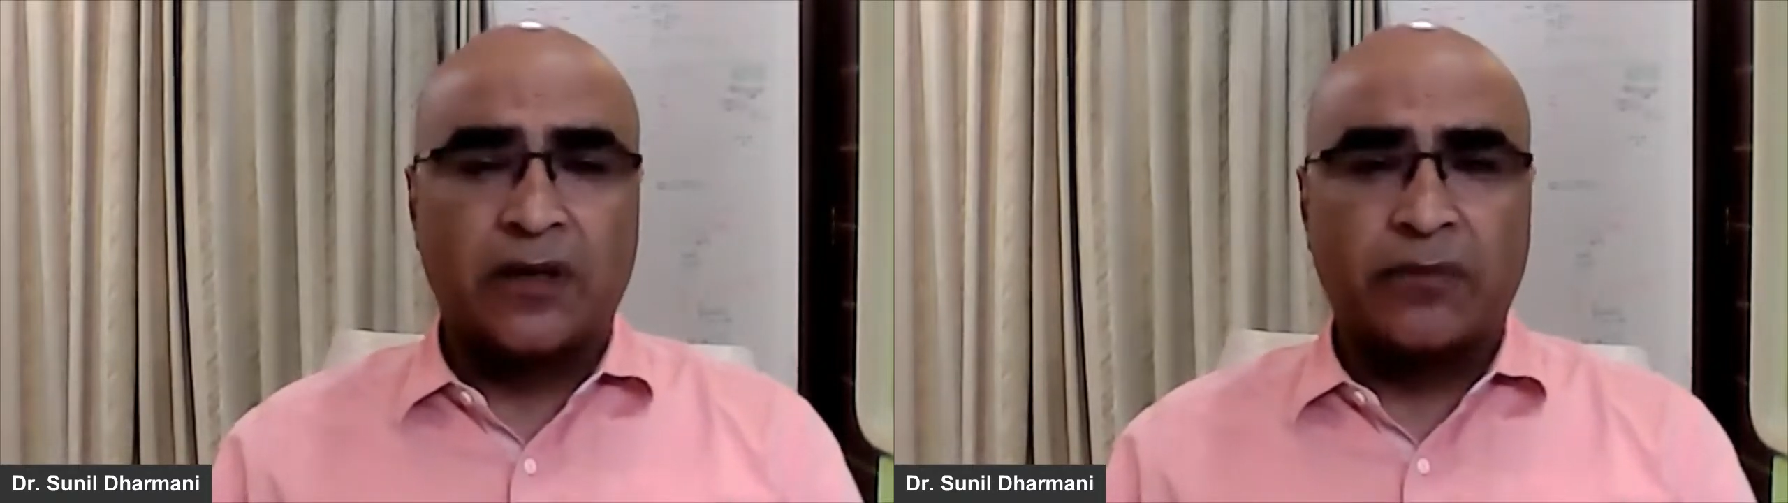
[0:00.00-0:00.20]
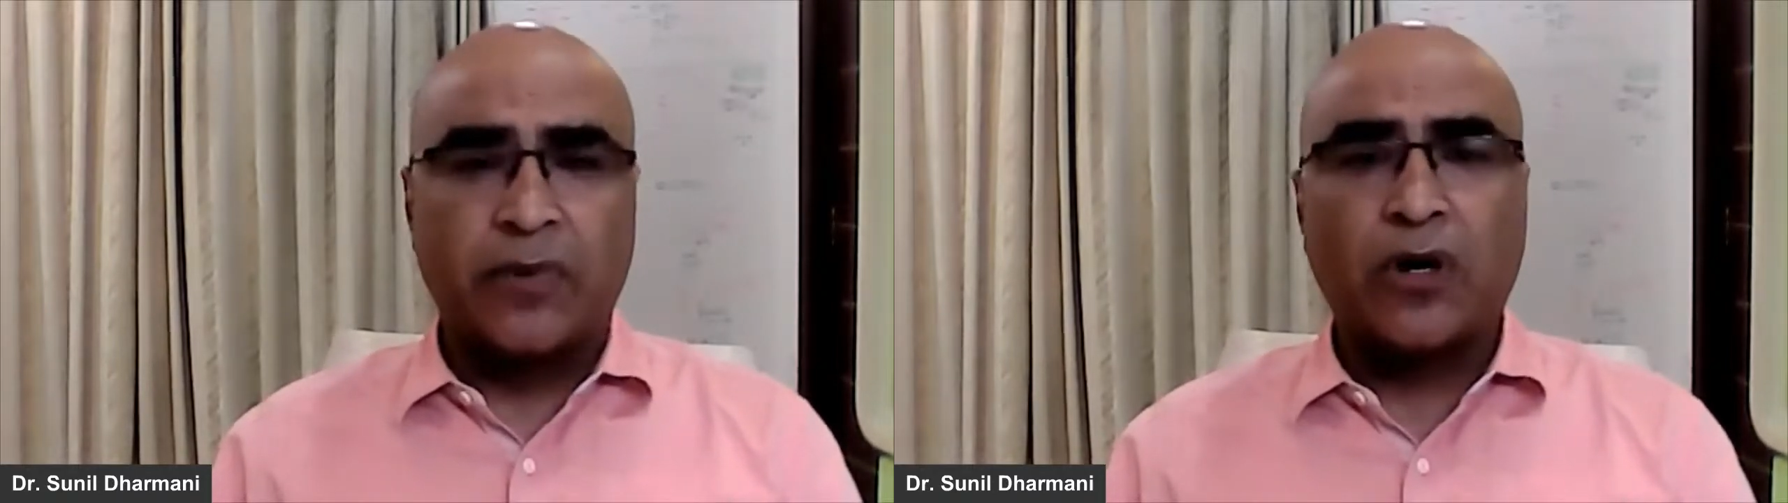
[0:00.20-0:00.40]

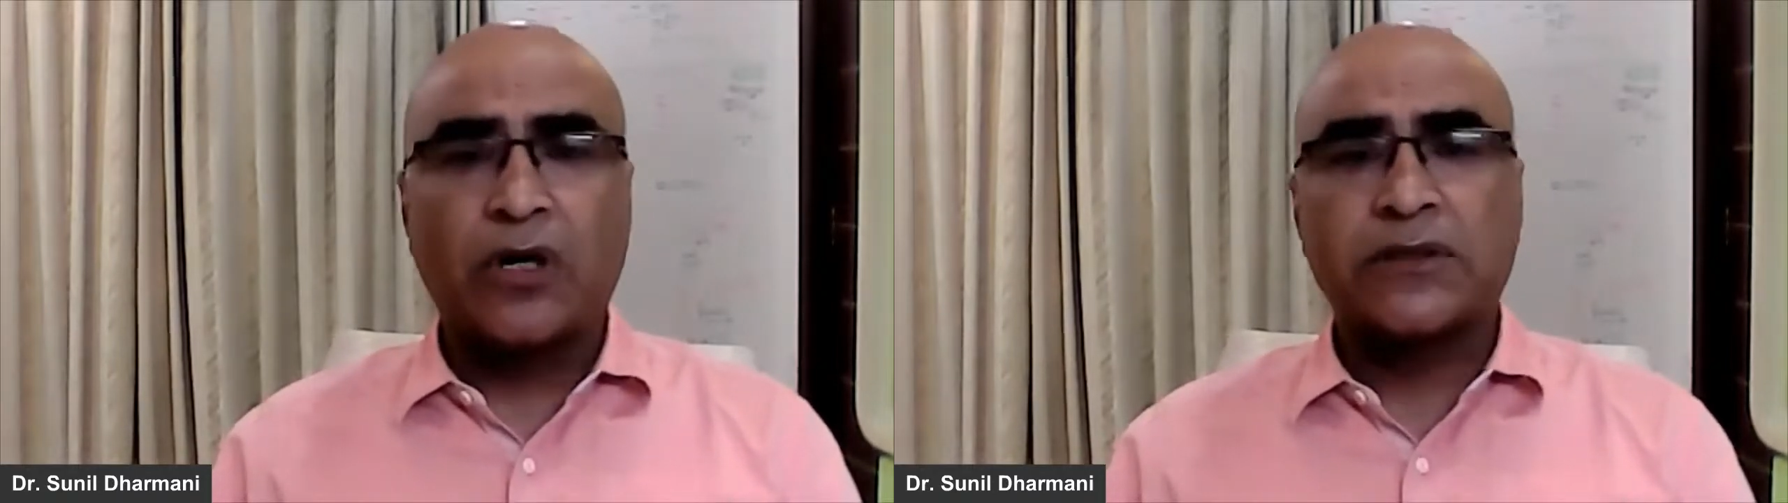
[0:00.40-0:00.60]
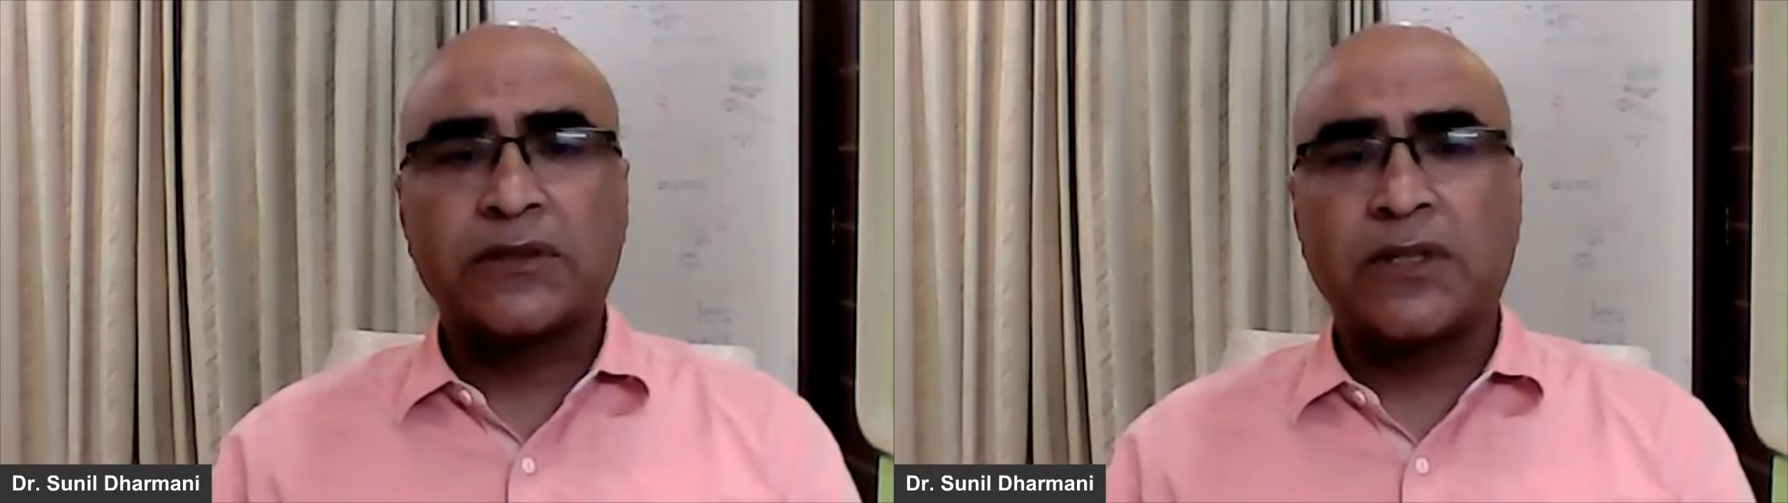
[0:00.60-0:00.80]

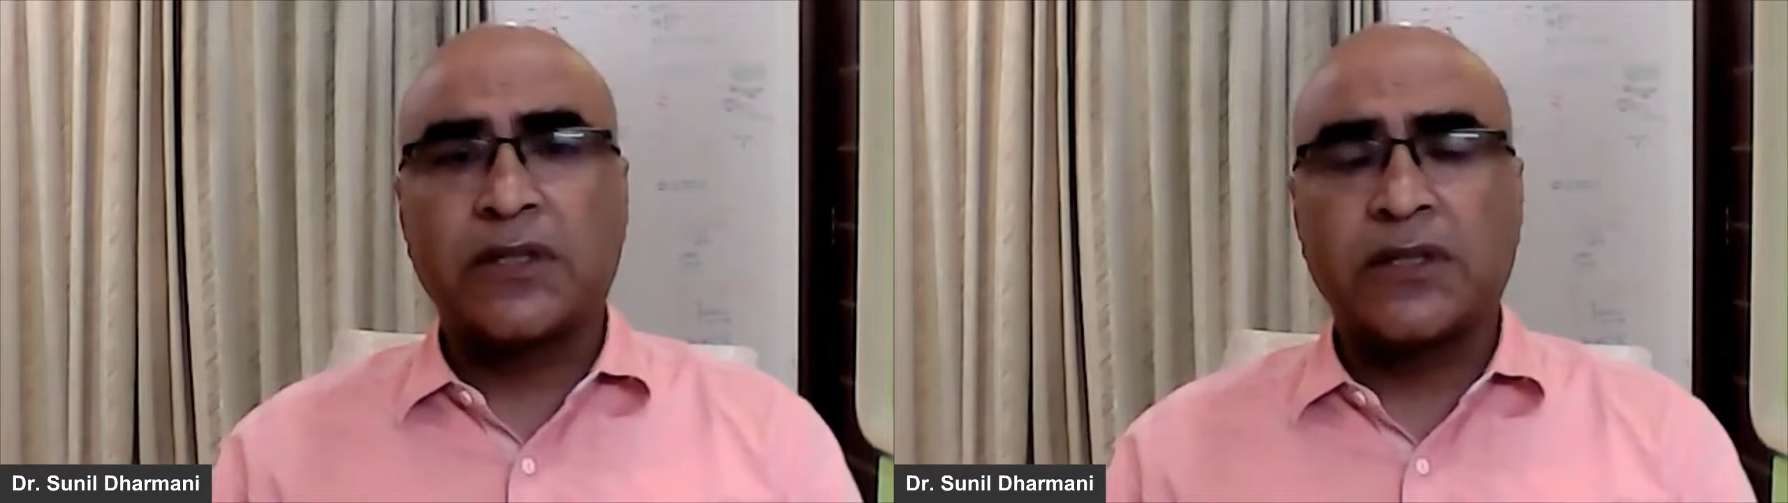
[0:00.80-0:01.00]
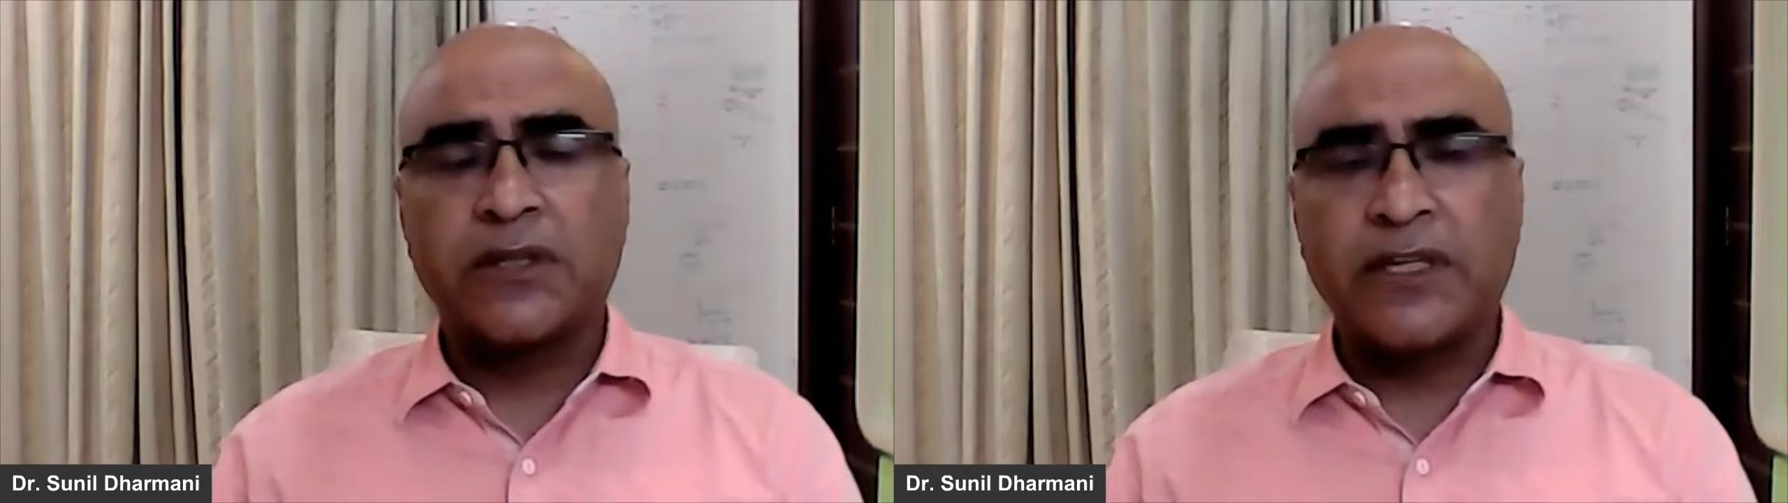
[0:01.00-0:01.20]
because
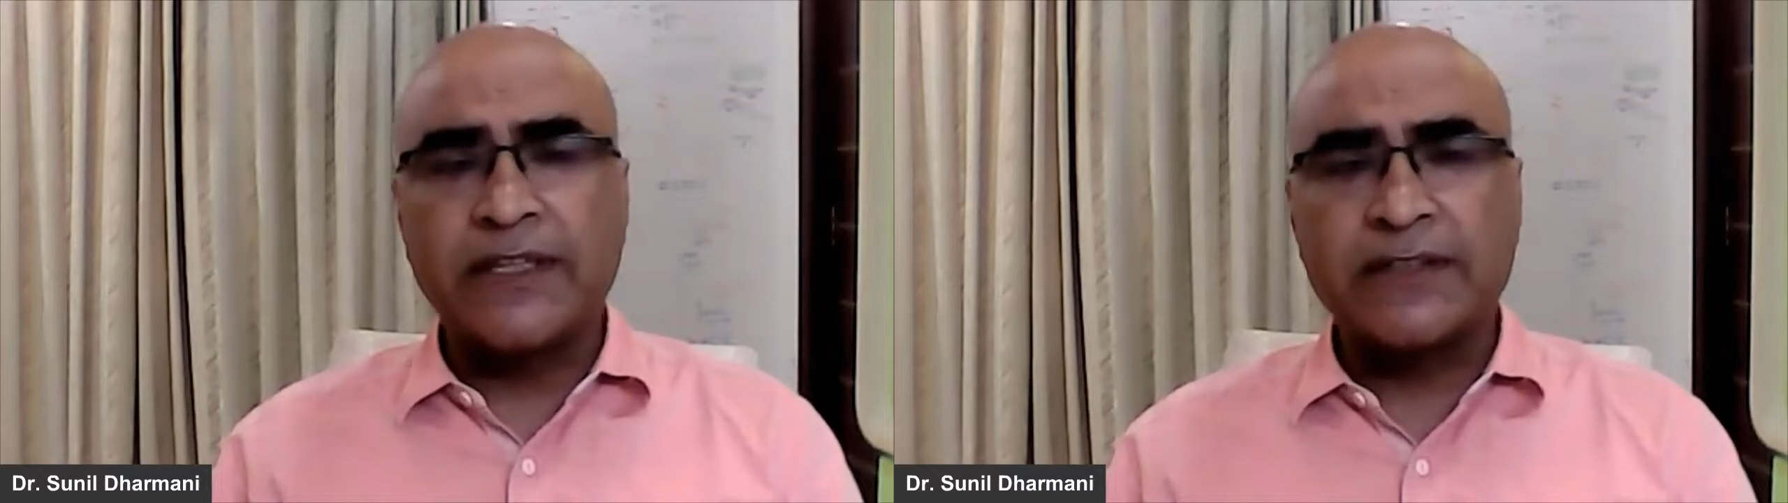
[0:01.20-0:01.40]
these